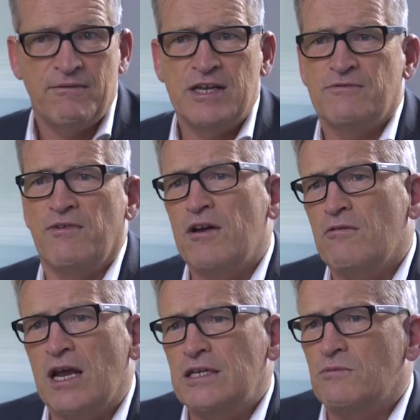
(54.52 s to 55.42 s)
Fed fund
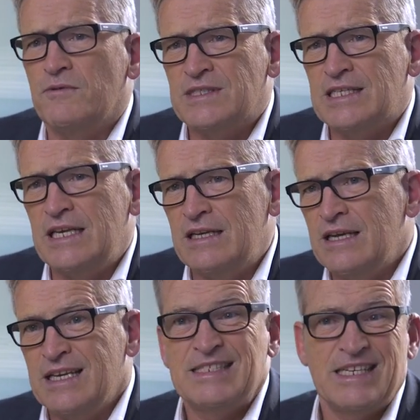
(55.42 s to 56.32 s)
rate we've
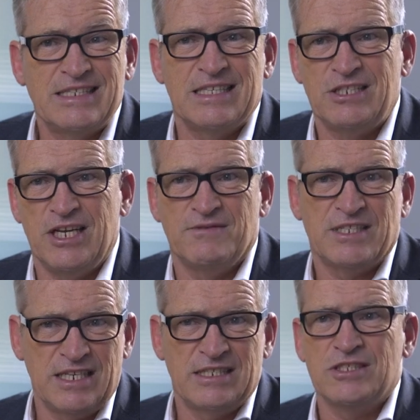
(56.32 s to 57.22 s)
seen since the
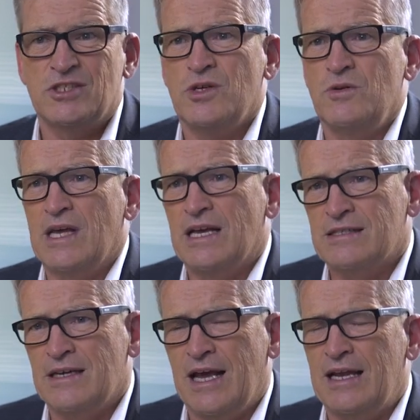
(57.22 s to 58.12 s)
GFC, since
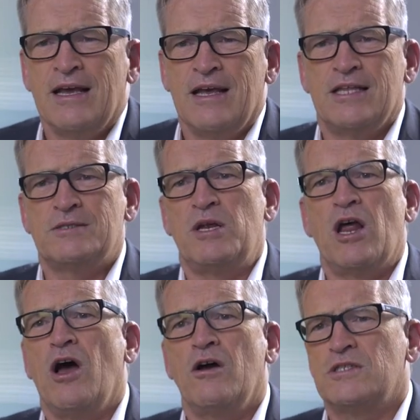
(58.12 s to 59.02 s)
2008. There's been
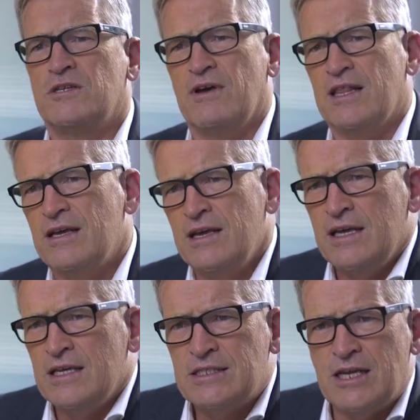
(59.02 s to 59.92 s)
a host of other
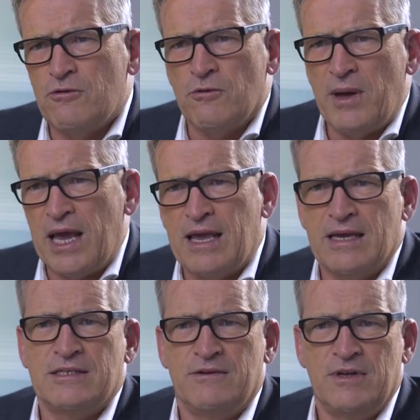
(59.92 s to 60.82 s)
central bank
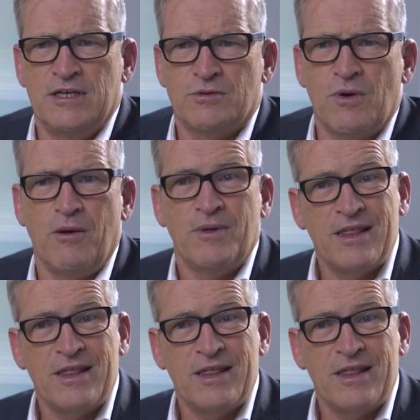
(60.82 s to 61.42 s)
activity as well.